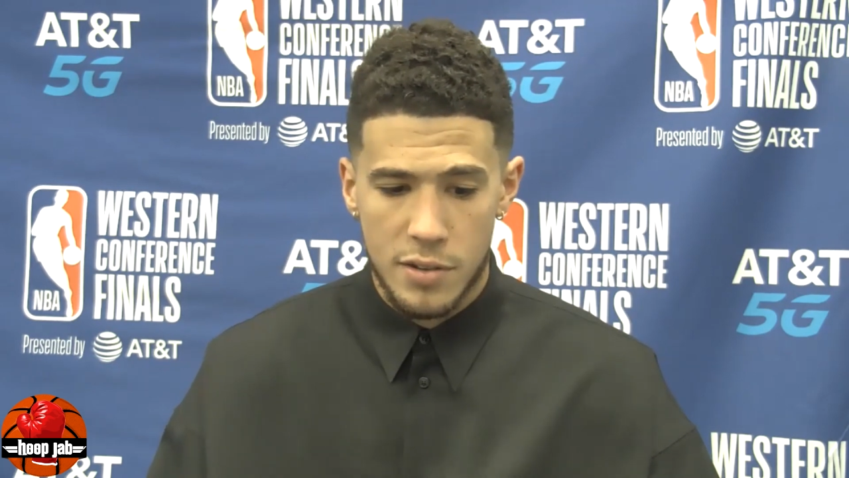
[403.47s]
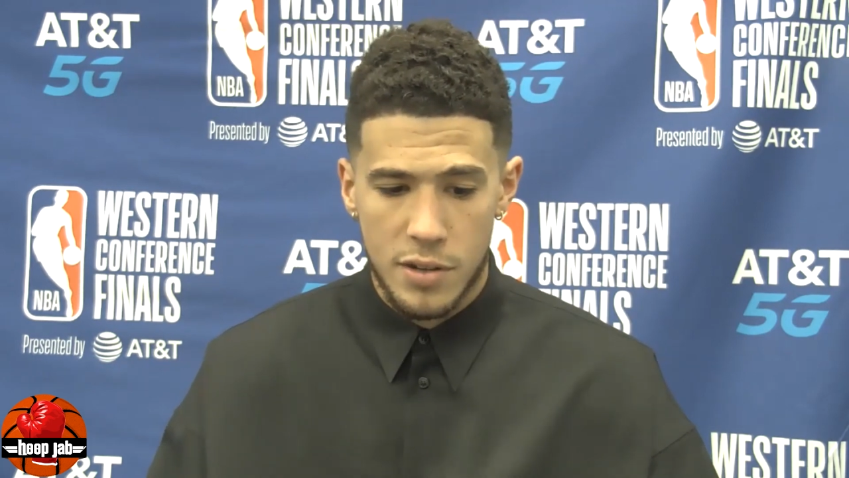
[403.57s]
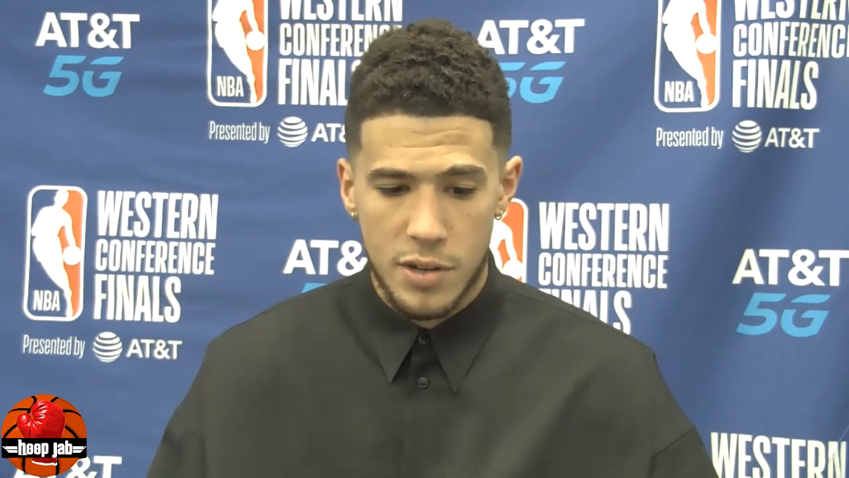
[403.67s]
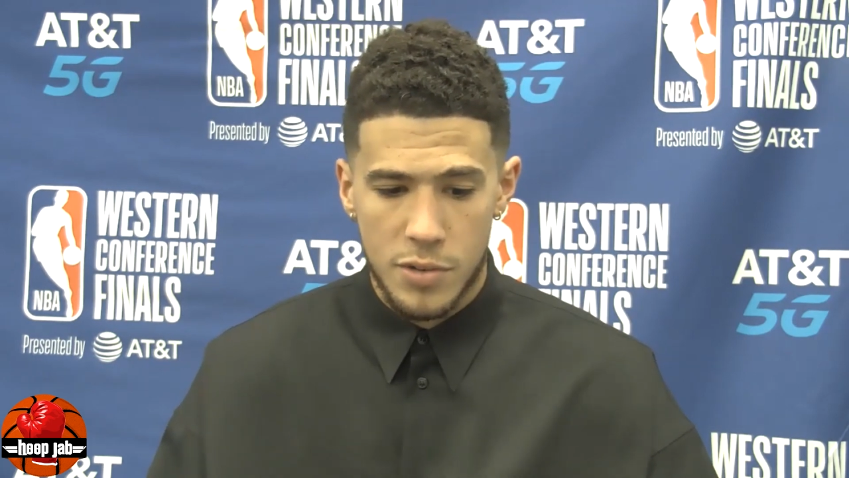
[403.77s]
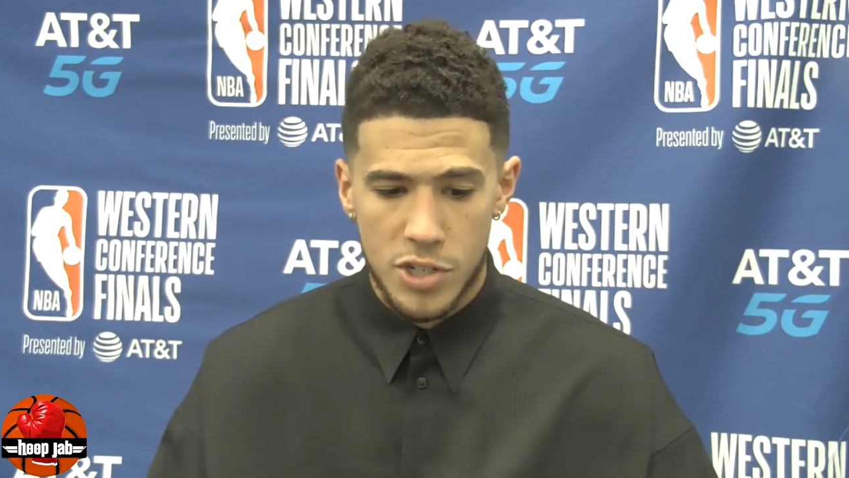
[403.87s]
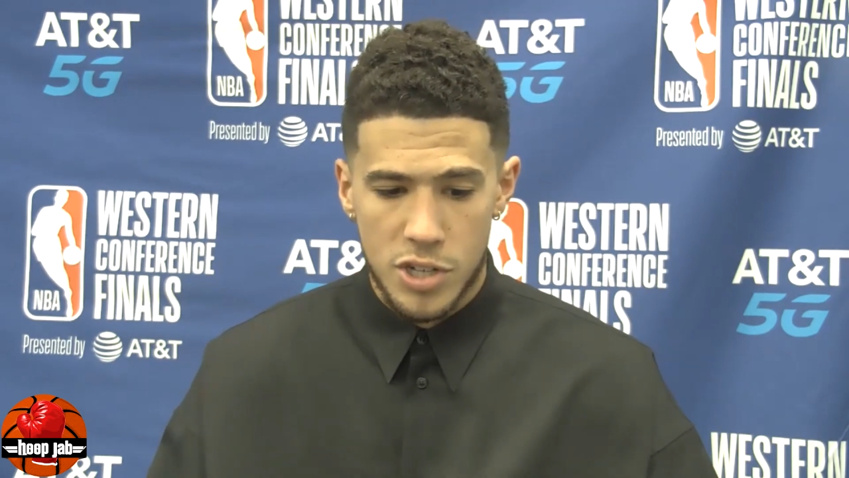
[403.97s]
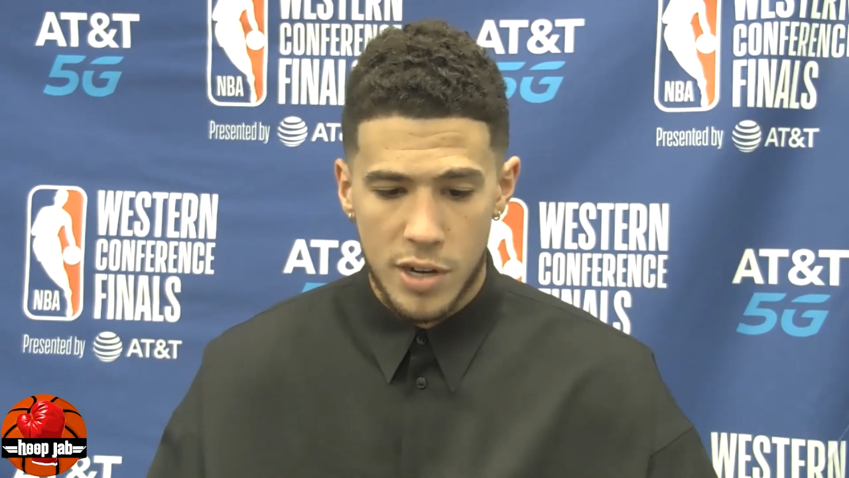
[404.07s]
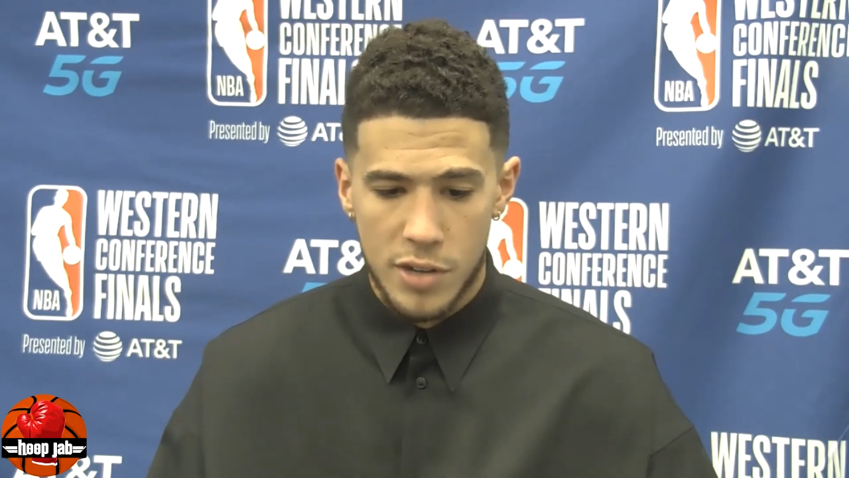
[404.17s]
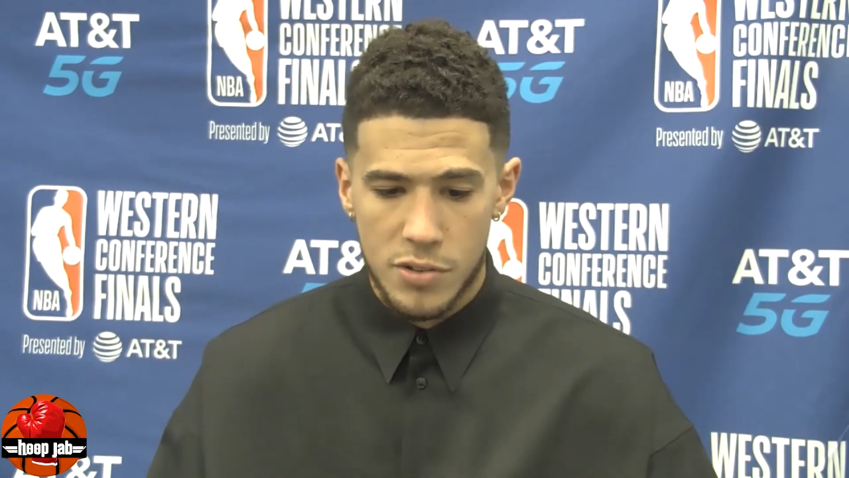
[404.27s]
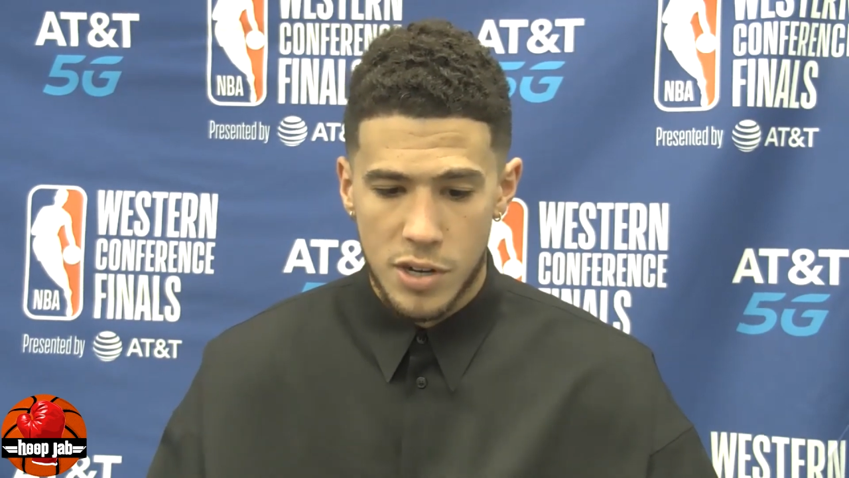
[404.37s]
You know, we try to
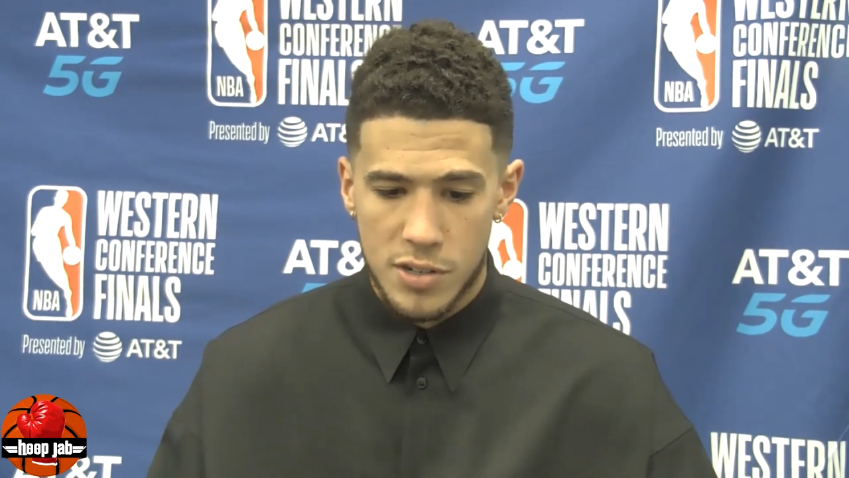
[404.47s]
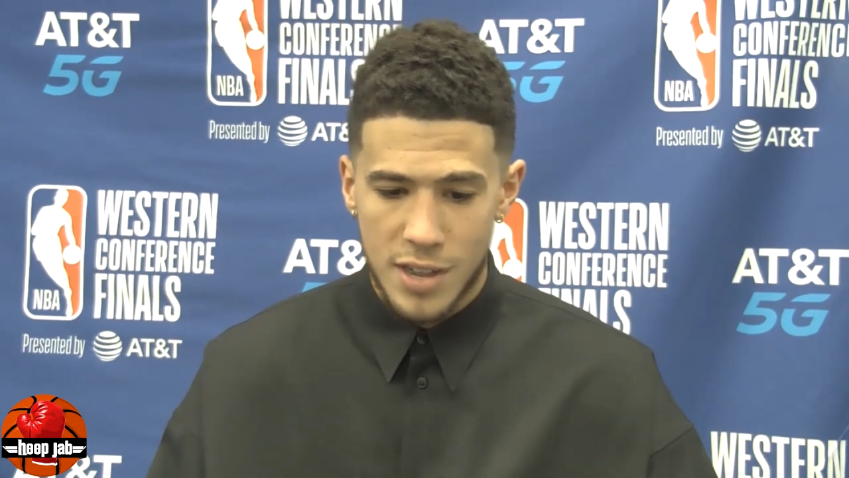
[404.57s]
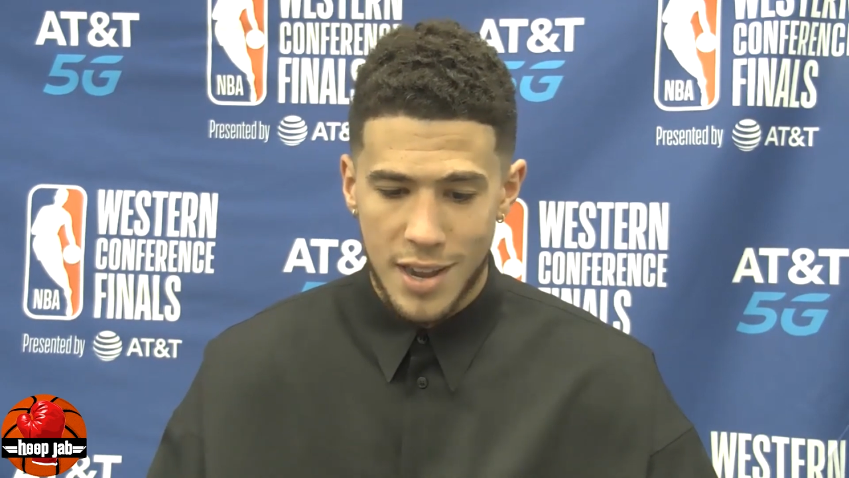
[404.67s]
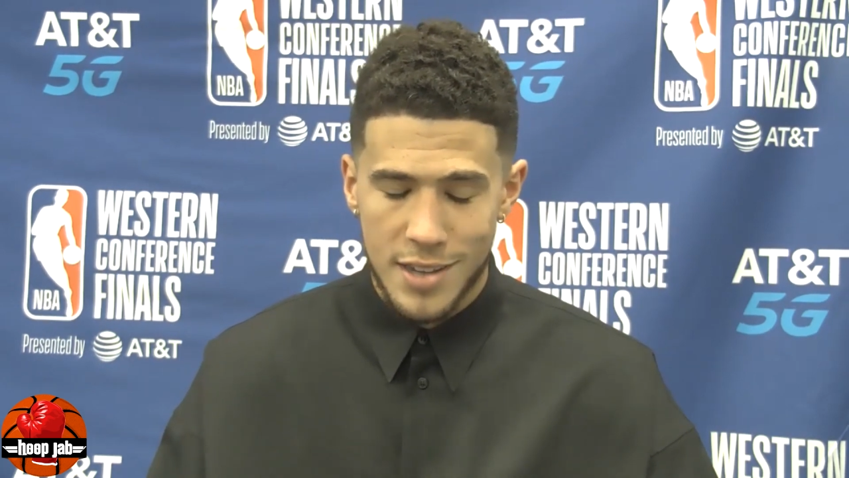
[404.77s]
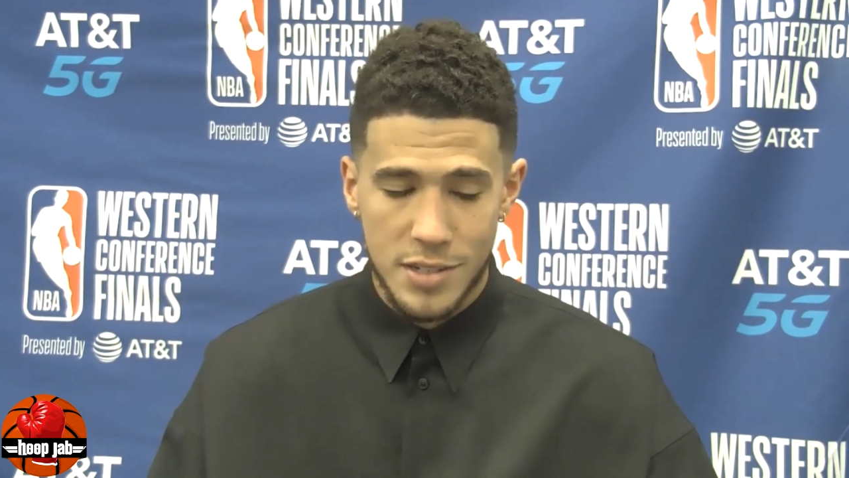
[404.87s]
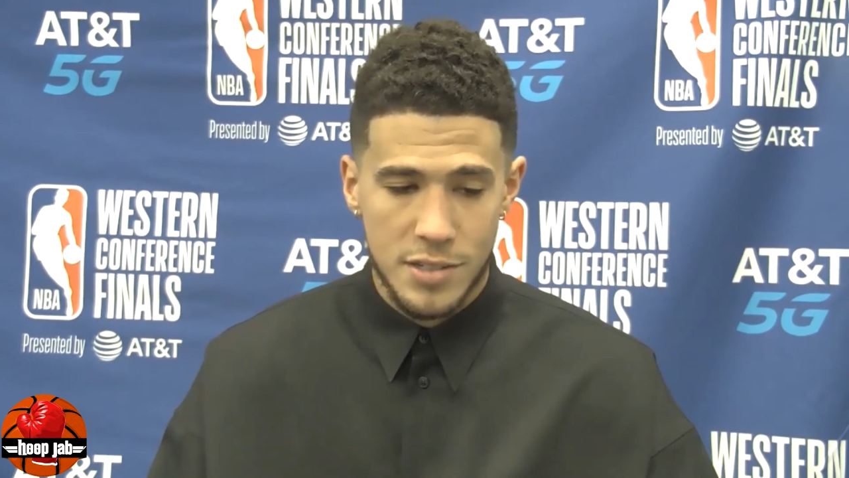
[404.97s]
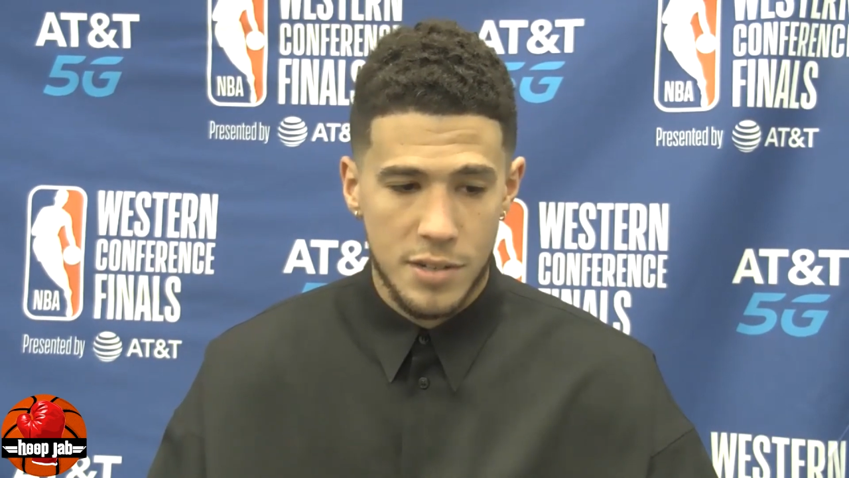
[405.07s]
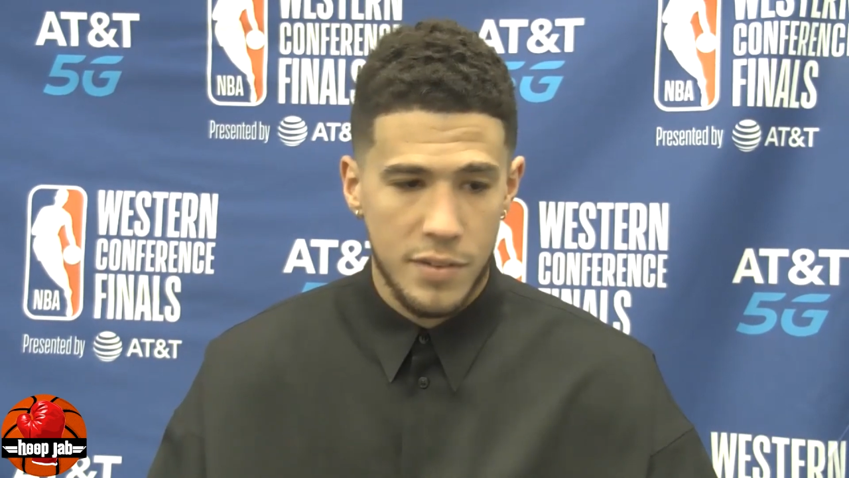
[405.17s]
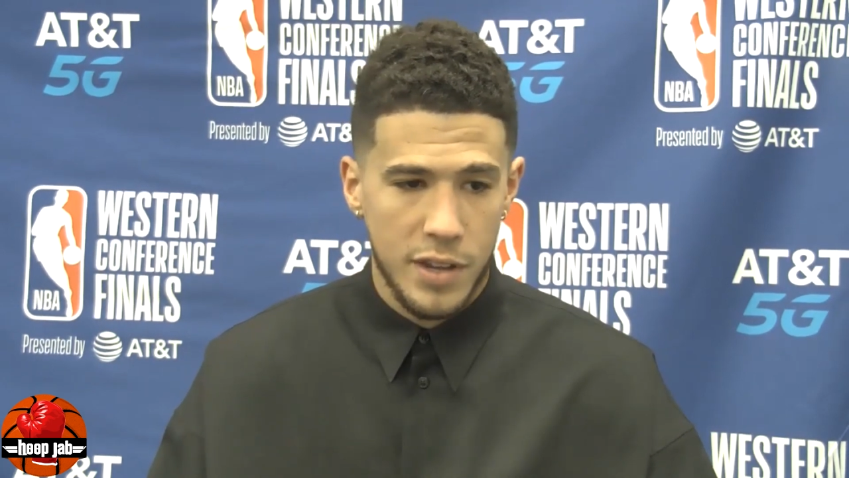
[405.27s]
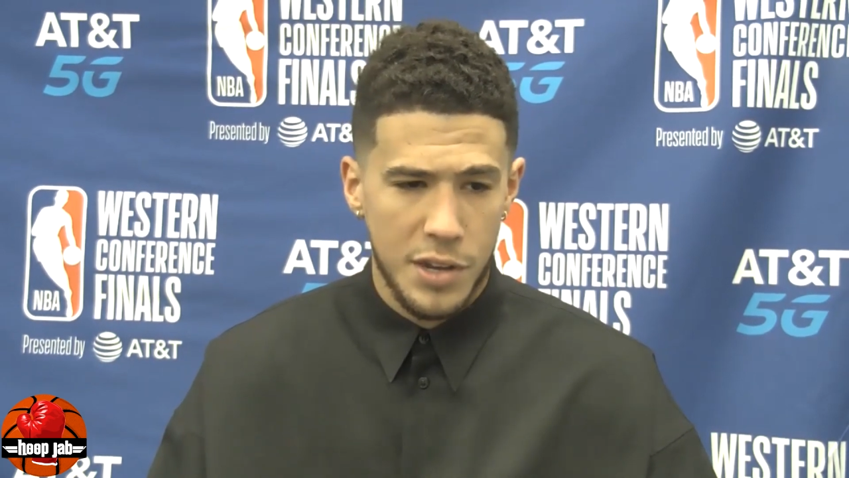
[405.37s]
use our size as an
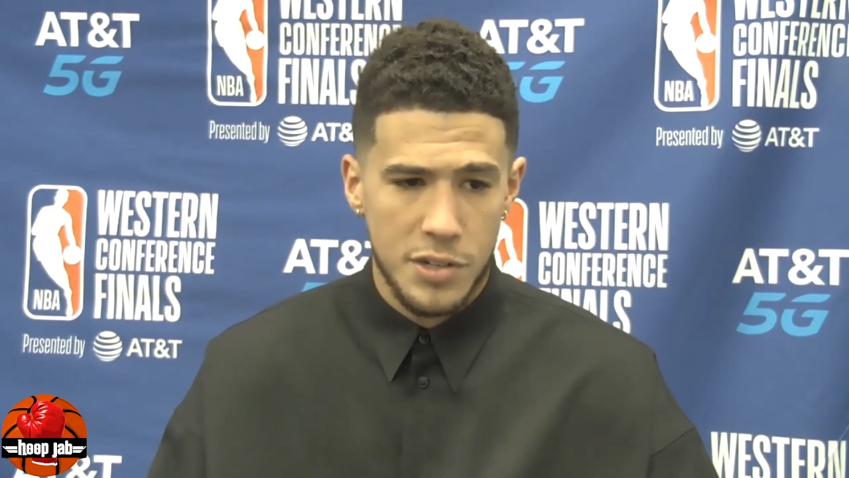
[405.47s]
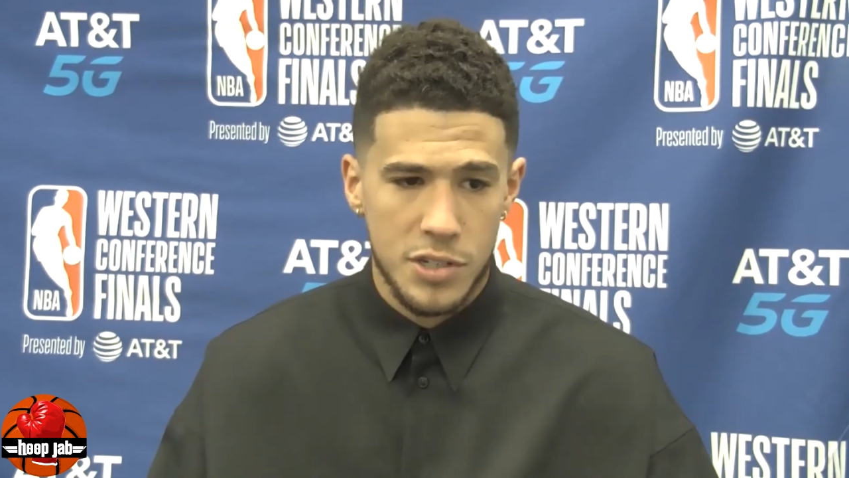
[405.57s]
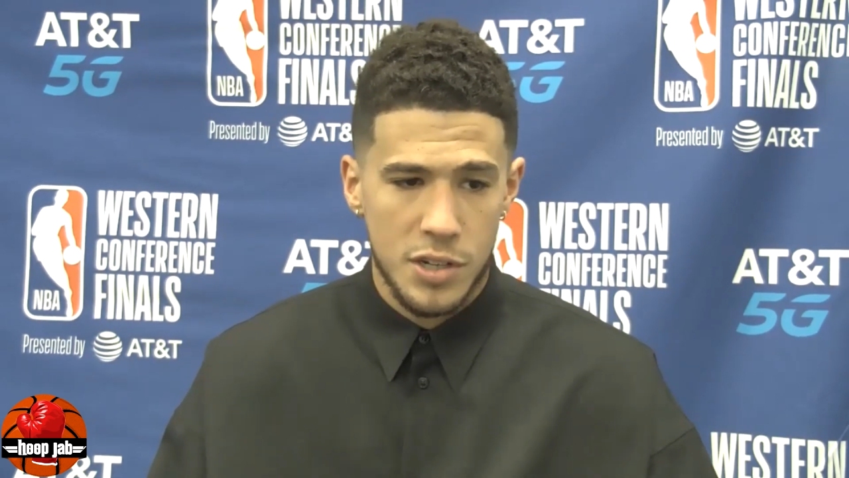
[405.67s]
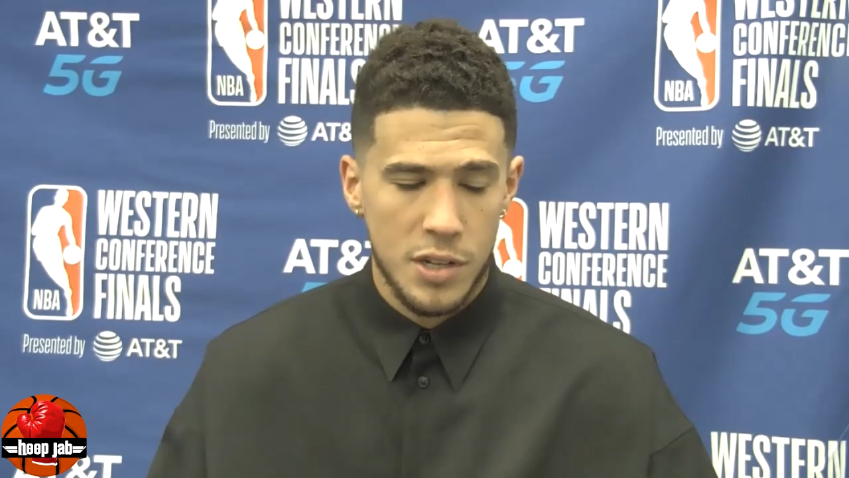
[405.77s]
advantage.